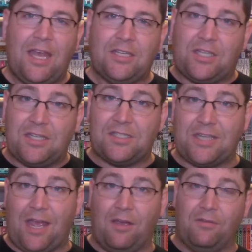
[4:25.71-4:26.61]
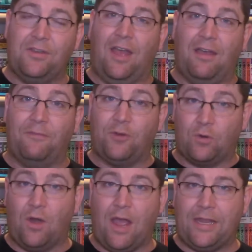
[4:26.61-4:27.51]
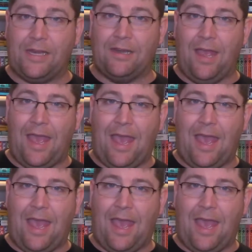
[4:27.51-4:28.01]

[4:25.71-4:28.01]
to the sound of crying.